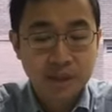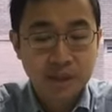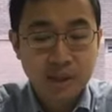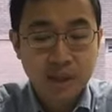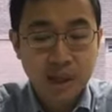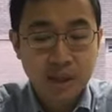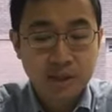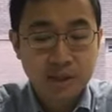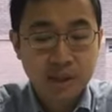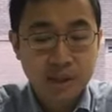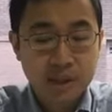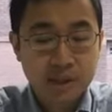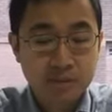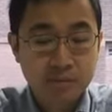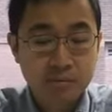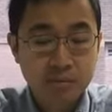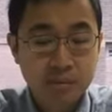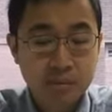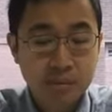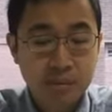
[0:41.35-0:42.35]
Now, this
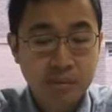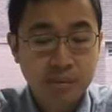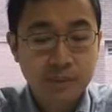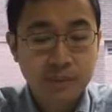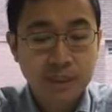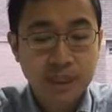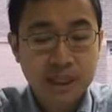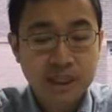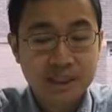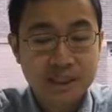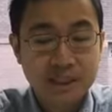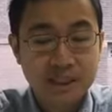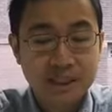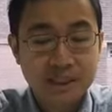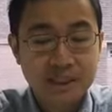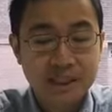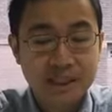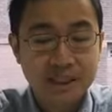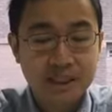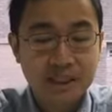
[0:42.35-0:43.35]
rule makes it
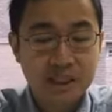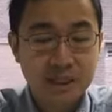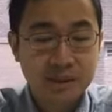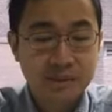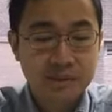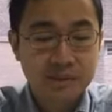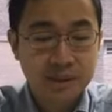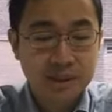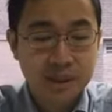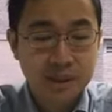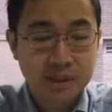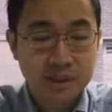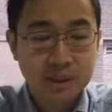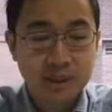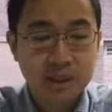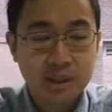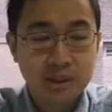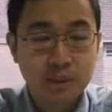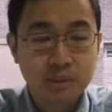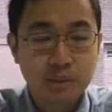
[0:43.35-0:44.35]

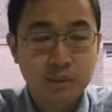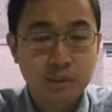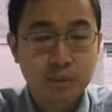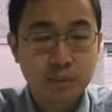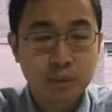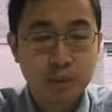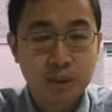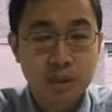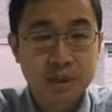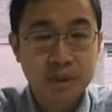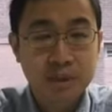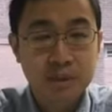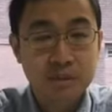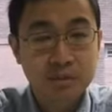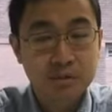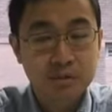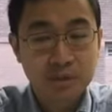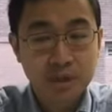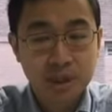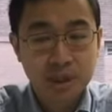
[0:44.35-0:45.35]
significantly more
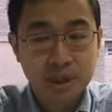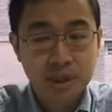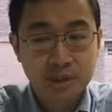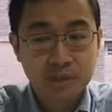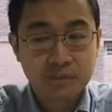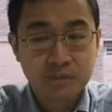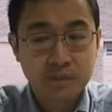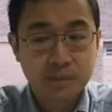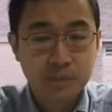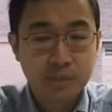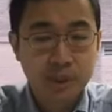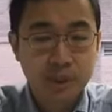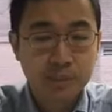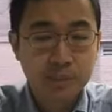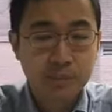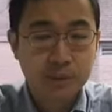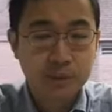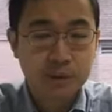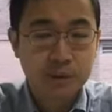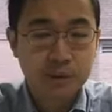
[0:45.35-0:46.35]
strict for
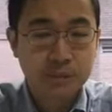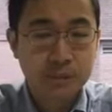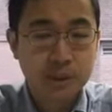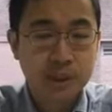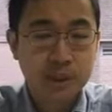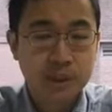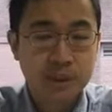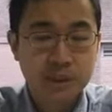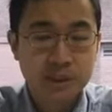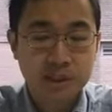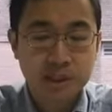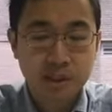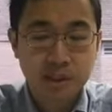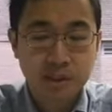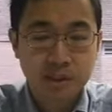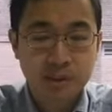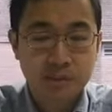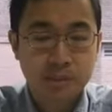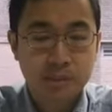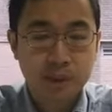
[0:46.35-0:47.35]
people to be
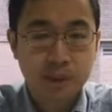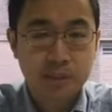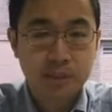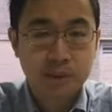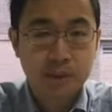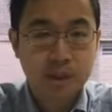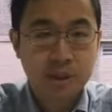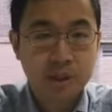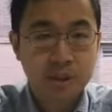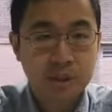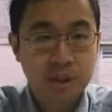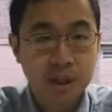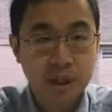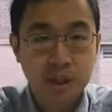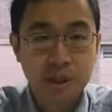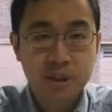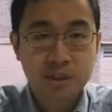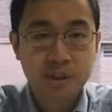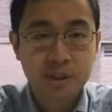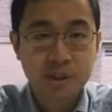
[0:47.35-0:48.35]
considered public
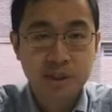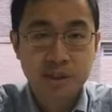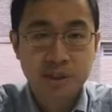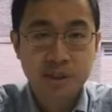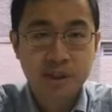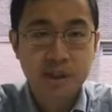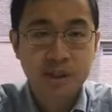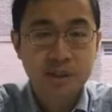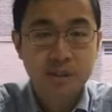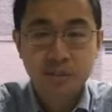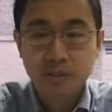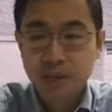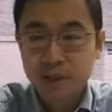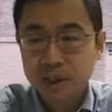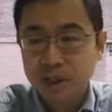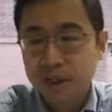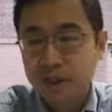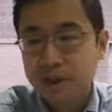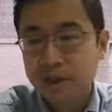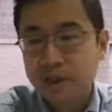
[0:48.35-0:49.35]
charges when
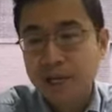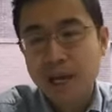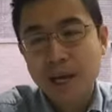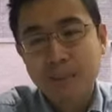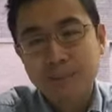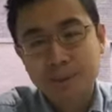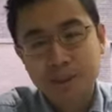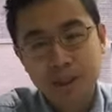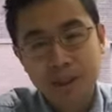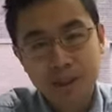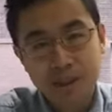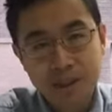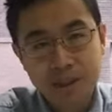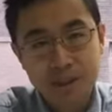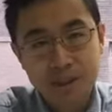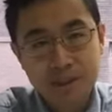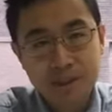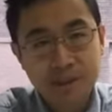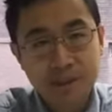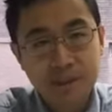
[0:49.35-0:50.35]
they are
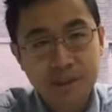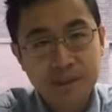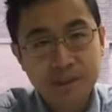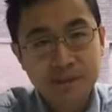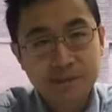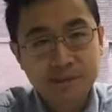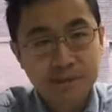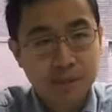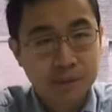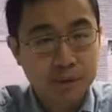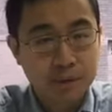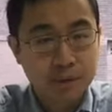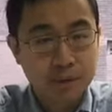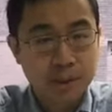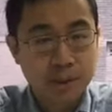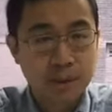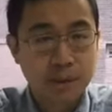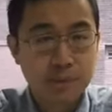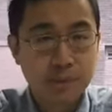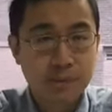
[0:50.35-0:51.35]
applicants for
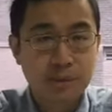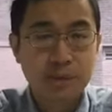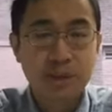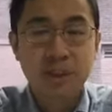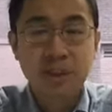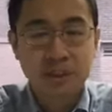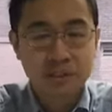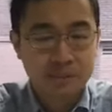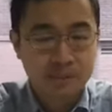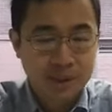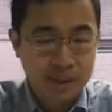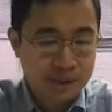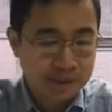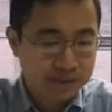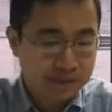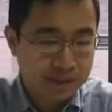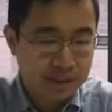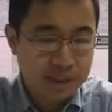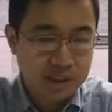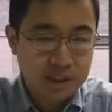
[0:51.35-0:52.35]
an immigration
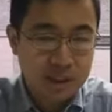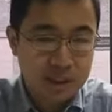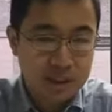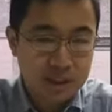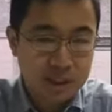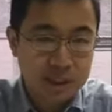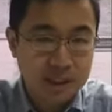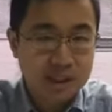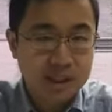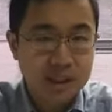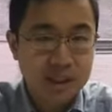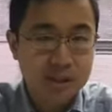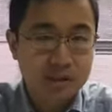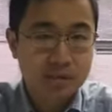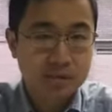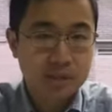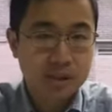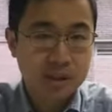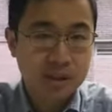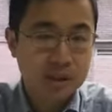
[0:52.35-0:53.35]
benefit, such as a
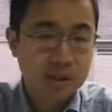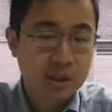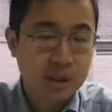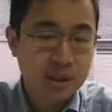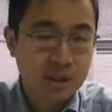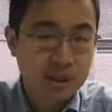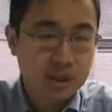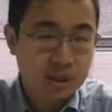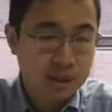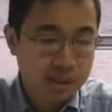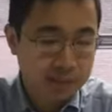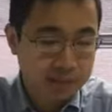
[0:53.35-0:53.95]
green card.